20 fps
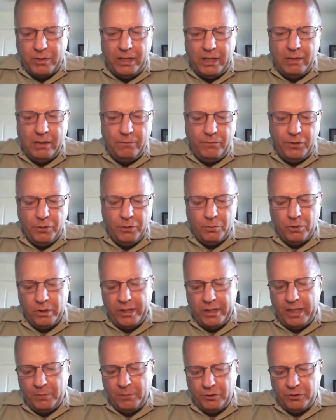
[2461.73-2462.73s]
So if you
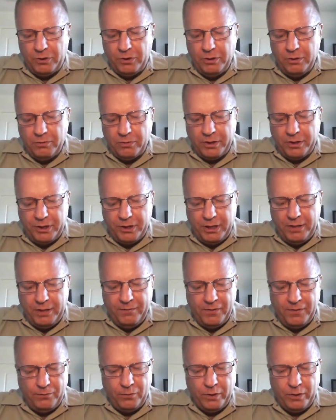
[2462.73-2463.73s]
weren't able to
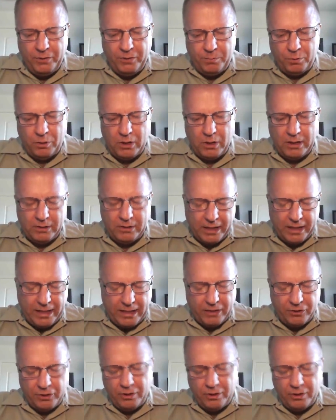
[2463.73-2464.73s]
receive the voice
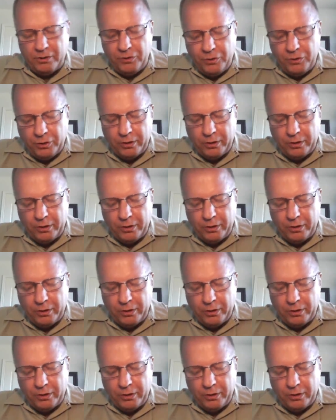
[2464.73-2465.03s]
broadcast